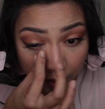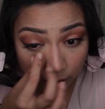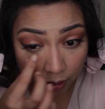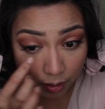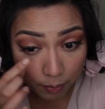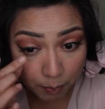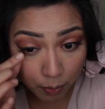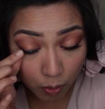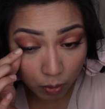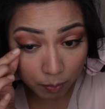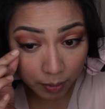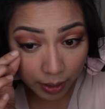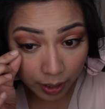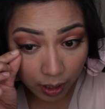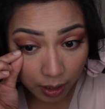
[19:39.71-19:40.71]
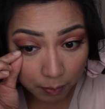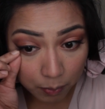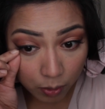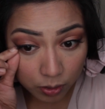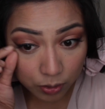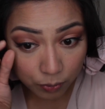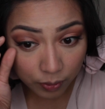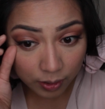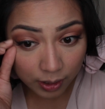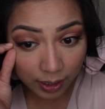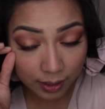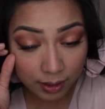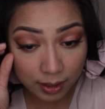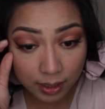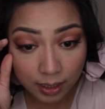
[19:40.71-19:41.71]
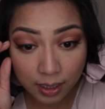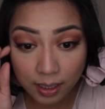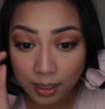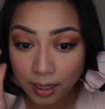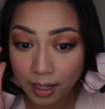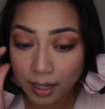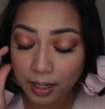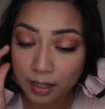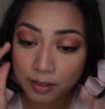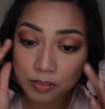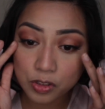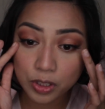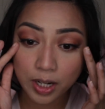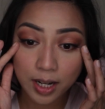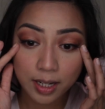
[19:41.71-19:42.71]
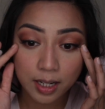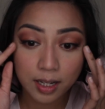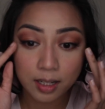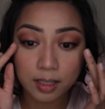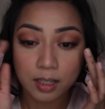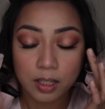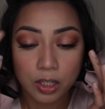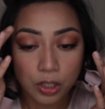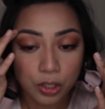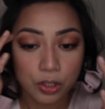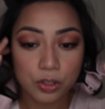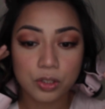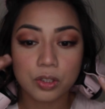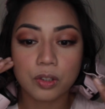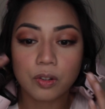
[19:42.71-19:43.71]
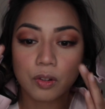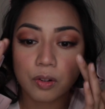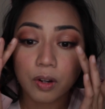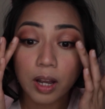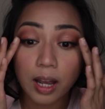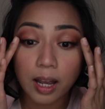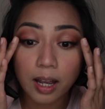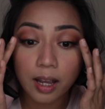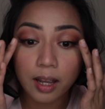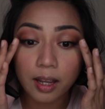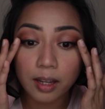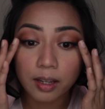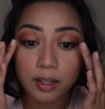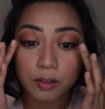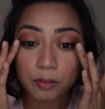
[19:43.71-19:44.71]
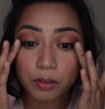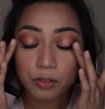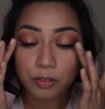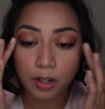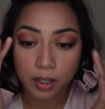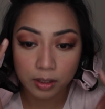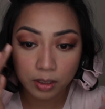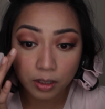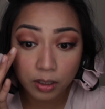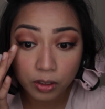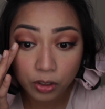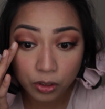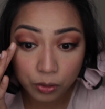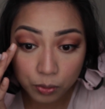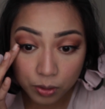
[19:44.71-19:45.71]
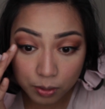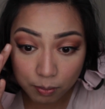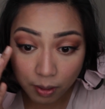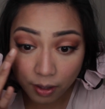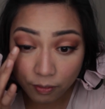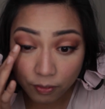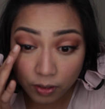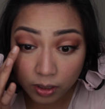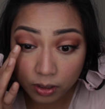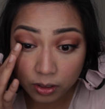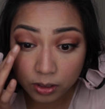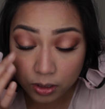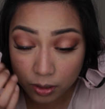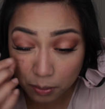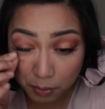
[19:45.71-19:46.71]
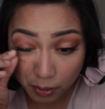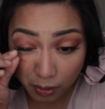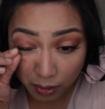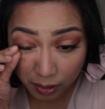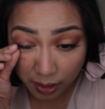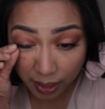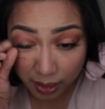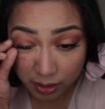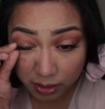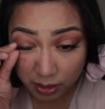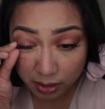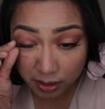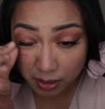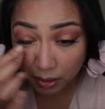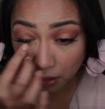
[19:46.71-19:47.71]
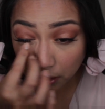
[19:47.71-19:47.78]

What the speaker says: gonna poke my eyeballs with that thing. I have tried it, so I would rather use my fingers to put on lashes.